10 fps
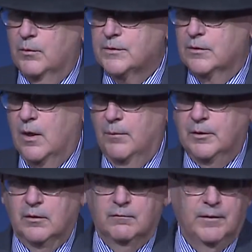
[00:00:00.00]
was
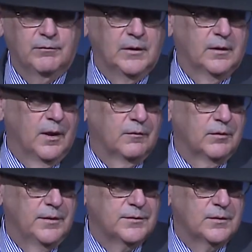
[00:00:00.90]
adopted in 50
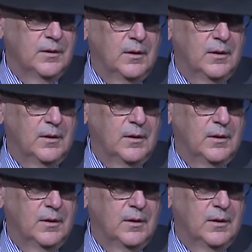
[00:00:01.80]
countries